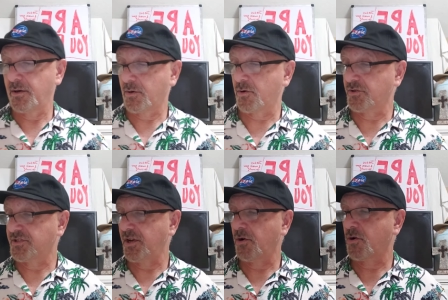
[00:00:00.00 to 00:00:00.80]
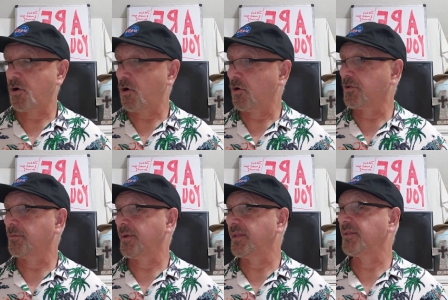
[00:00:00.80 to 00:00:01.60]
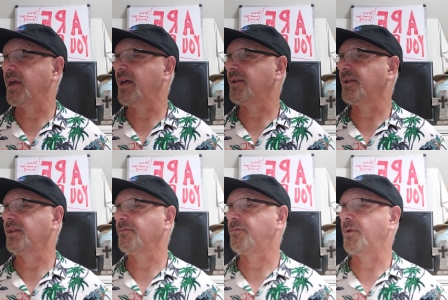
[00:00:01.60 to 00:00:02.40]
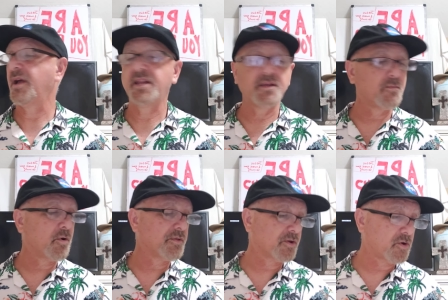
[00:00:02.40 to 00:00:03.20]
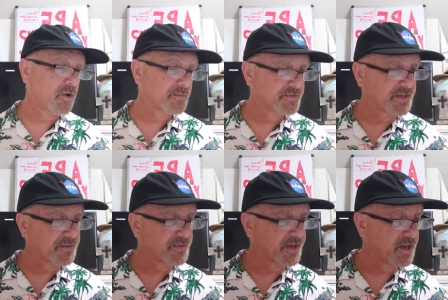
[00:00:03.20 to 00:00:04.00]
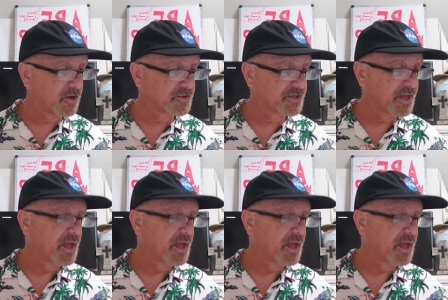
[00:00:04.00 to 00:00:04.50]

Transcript: Of course, they don't call them that any, anymore. They call them something else.